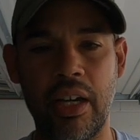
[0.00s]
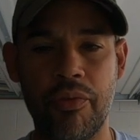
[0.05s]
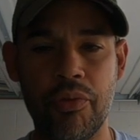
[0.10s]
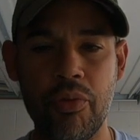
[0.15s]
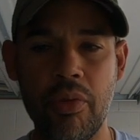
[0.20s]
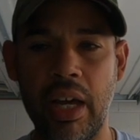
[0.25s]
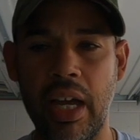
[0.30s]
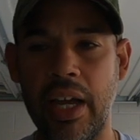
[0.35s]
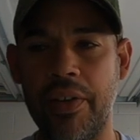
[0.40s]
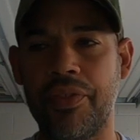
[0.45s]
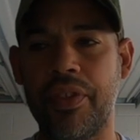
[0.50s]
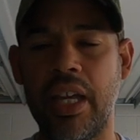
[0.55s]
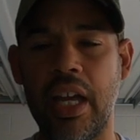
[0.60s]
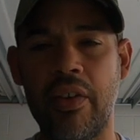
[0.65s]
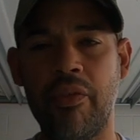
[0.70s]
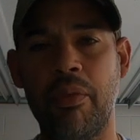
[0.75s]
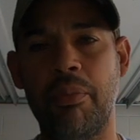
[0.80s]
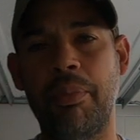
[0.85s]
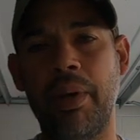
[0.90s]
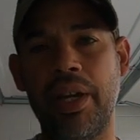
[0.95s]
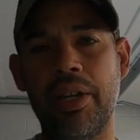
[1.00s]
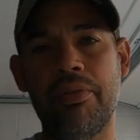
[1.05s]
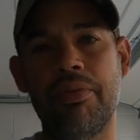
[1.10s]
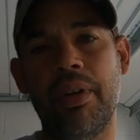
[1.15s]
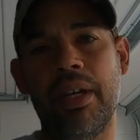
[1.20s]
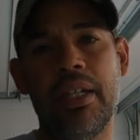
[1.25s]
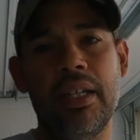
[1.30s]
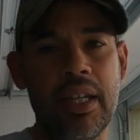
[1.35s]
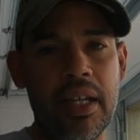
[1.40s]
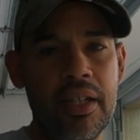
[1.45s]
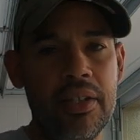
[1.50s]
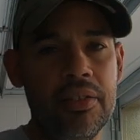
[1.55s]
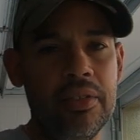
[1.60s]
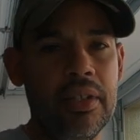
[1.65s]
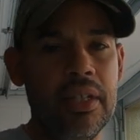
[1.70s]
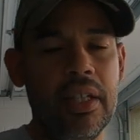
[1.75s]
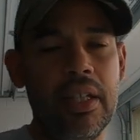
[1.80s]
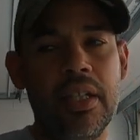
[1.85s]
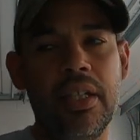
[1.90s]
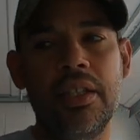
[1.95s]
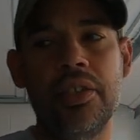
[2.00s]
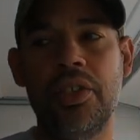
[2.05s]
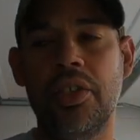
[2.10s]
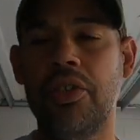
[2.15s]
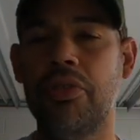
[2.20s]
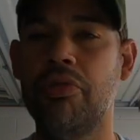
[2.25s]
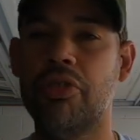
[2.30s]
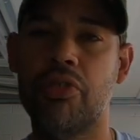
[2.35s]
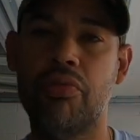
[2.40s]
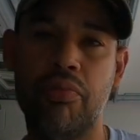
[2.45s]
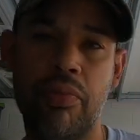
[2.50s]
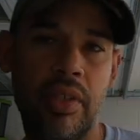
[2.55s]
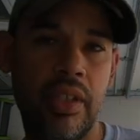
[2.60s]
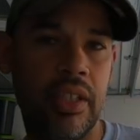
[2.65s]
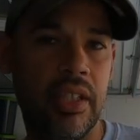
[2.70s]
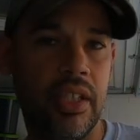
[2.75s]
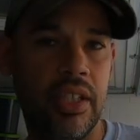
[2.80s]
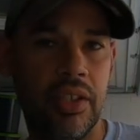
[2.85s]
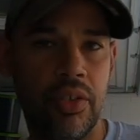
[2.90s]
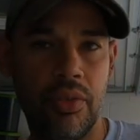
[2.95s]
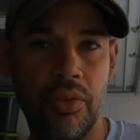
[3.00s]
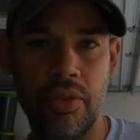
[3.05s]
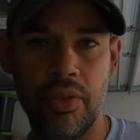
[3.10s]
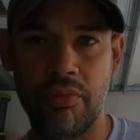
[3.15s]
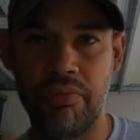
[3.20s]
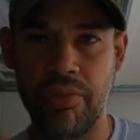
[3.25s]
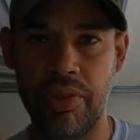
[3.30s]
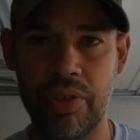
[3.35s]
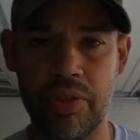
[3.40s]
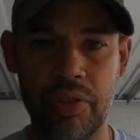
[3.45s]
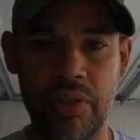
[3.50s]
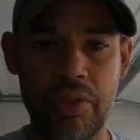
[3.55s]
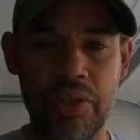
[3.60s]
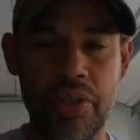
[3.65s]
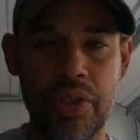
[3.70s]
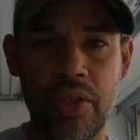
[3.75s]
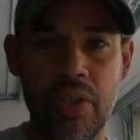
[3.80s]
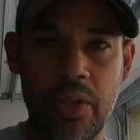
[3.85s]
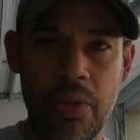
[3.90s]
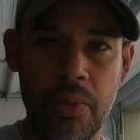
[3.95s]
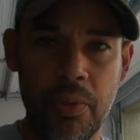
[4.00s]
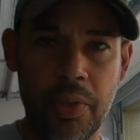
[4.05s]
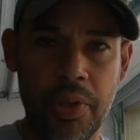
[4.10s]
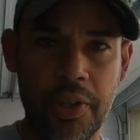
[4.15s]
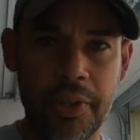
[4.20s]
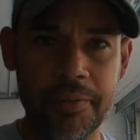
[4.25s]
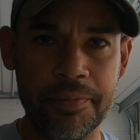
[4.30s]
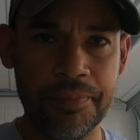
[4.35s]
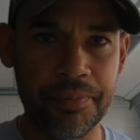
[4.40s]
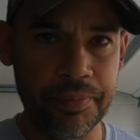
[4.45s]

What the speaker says: If you have to have a bike right now, then you just really need to do your research and homework.